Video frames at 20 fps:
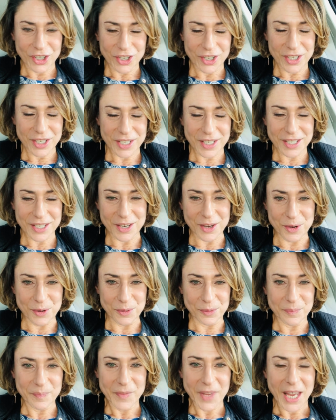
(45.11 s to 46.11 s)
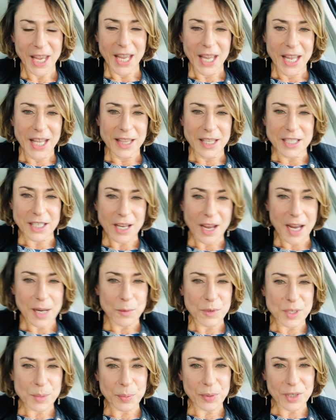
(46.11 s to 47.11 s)
So the tide
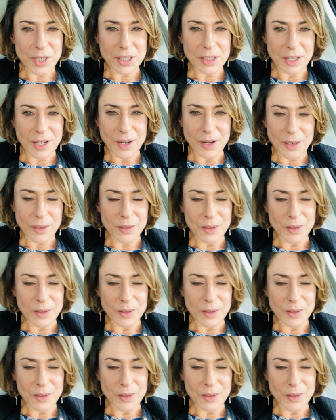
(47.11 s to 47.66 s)
was pretty low,